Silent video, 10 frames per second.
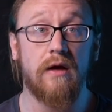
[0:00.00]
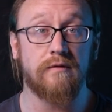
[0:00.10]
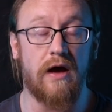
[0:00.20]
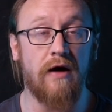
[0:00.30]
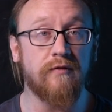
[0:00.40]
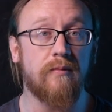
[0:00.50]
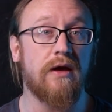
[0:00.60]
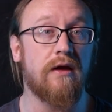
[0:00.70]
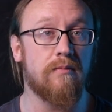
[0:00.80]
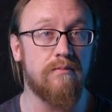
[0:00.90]
So after
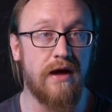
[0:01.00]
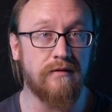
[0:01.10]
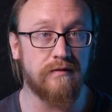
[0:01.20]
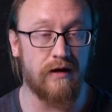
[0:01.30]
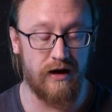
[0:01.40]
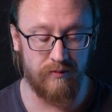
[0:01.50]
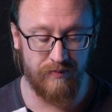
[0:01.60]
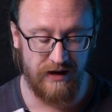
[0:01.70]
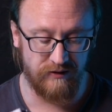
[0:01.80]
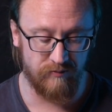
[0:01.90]
making a mess, I
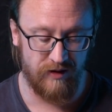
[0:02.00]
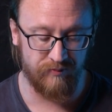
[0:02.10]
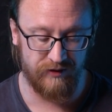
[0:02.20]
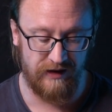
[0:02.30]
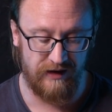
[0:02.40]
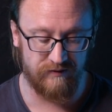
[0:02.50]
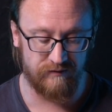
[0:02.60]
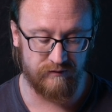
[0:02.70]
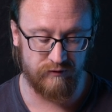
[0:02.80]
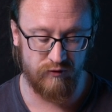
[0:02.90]
abandoned my
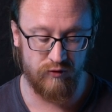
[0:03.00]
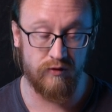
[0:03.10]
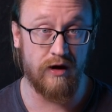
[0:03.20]
plans to